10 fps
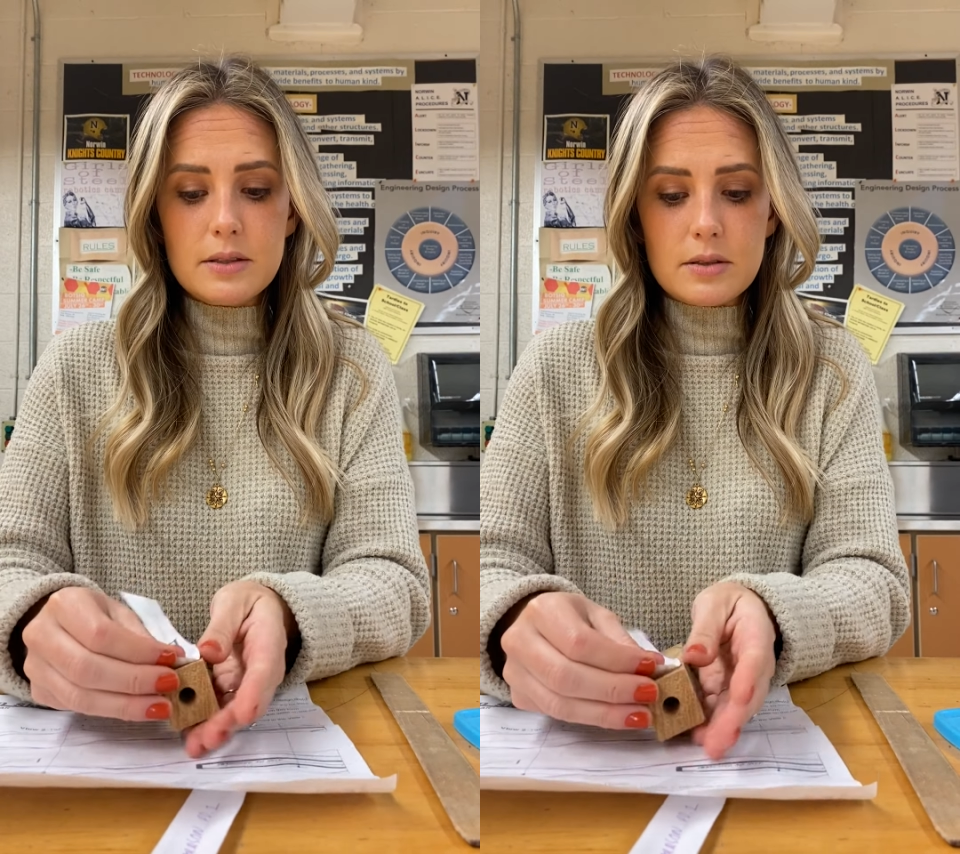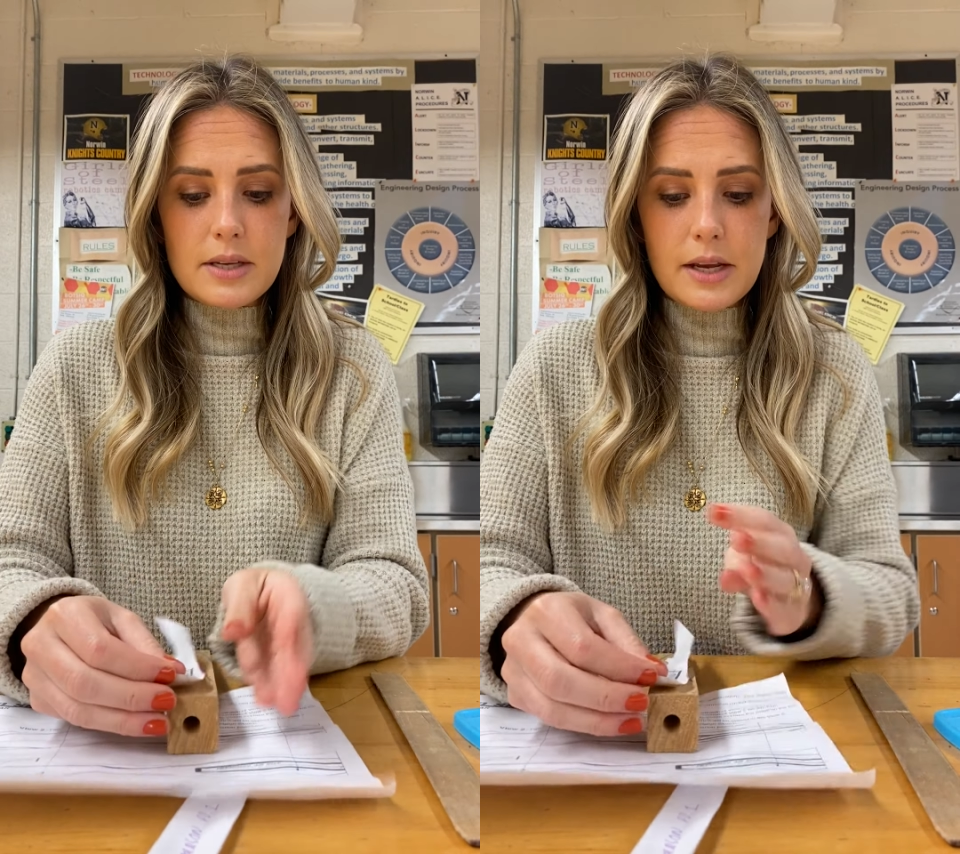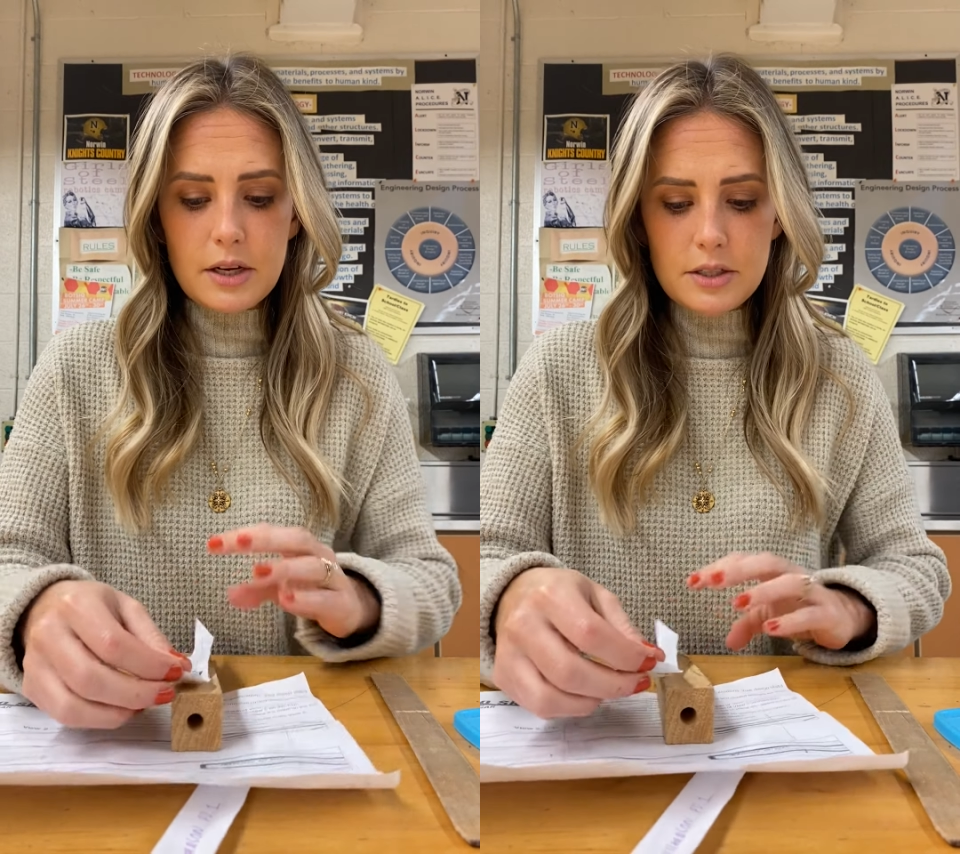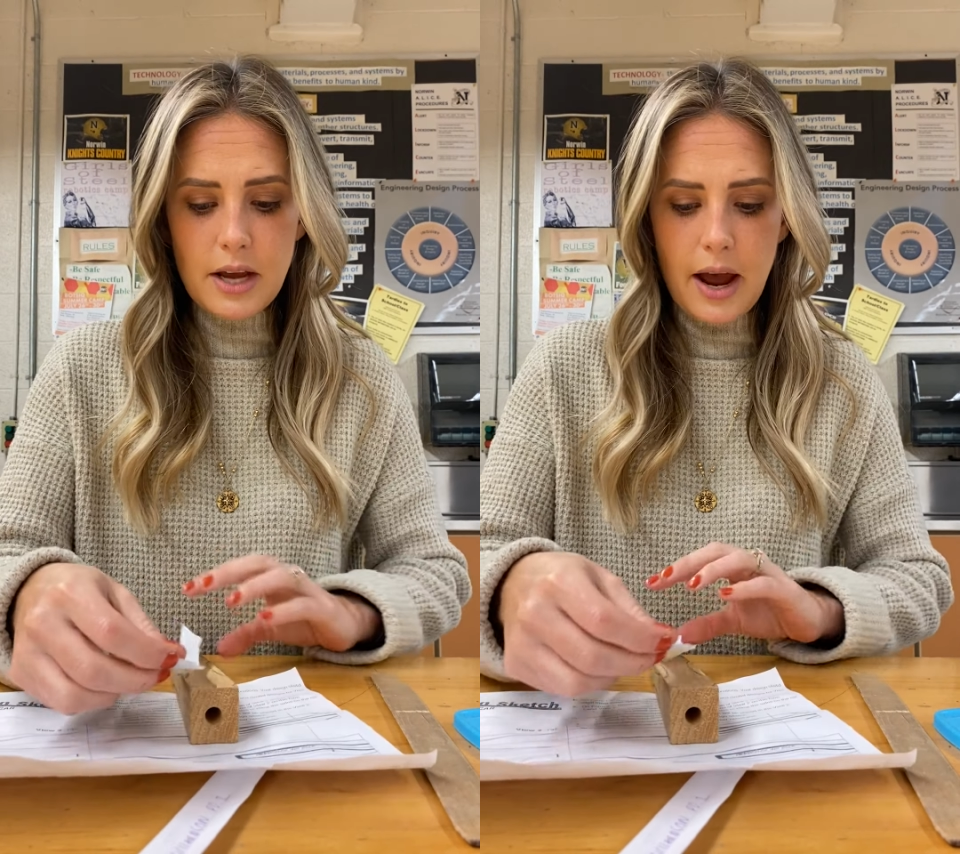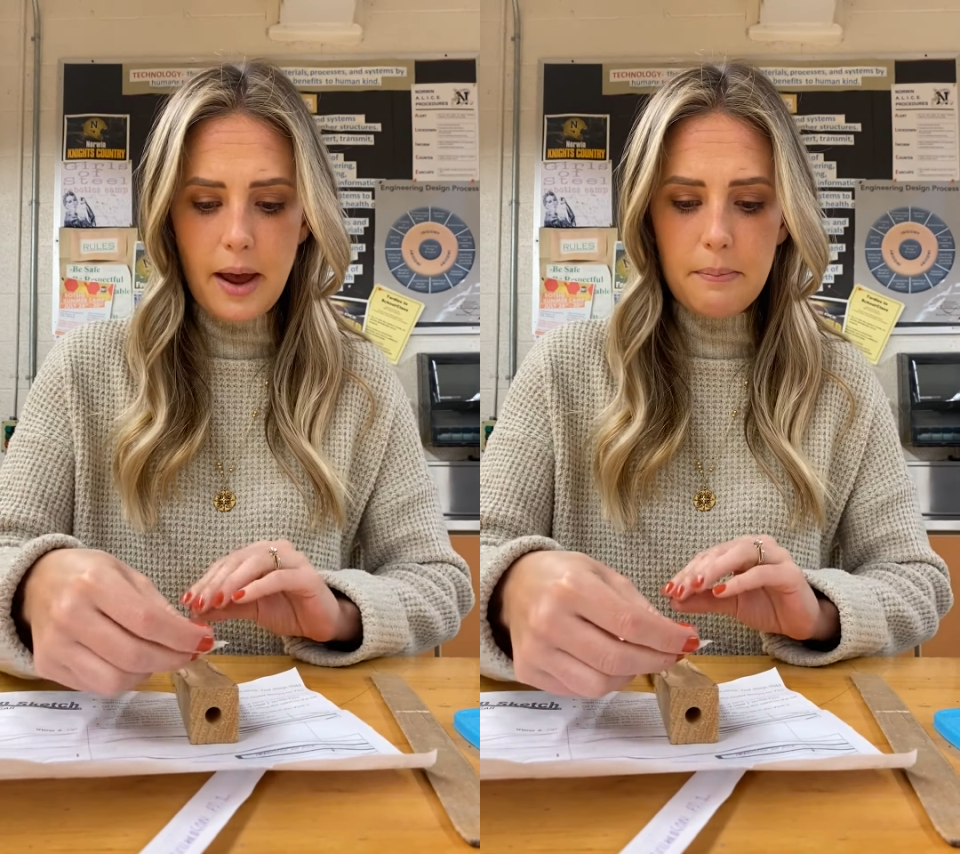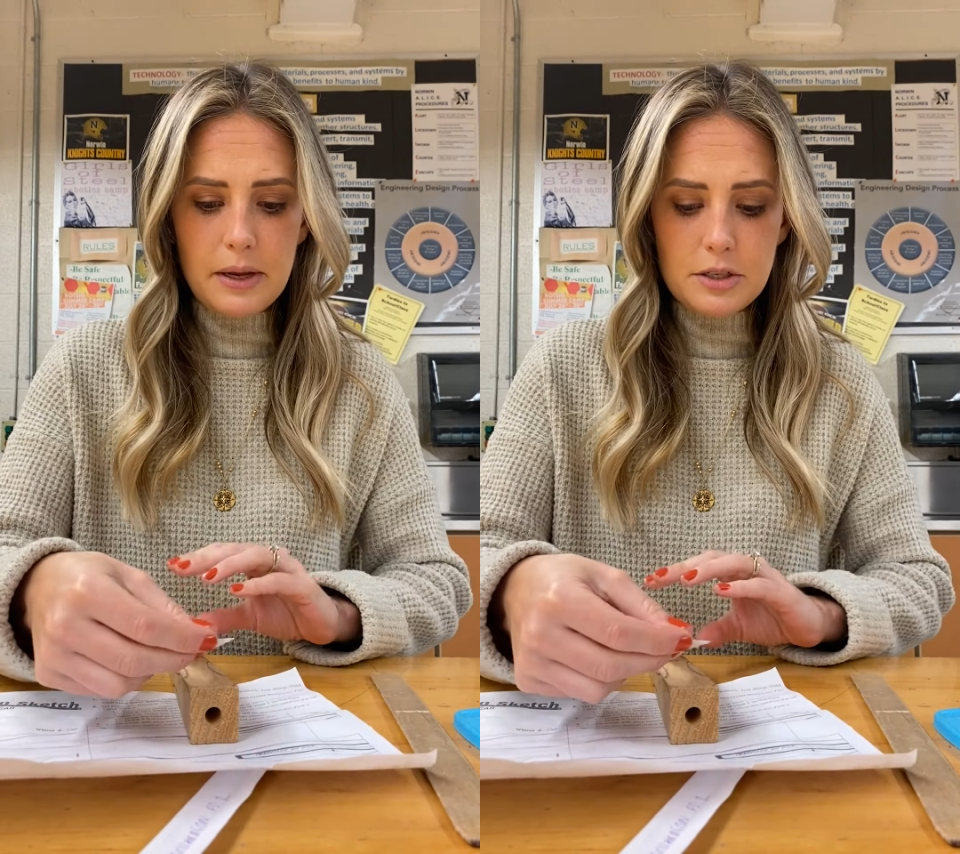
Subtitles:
so take your time, make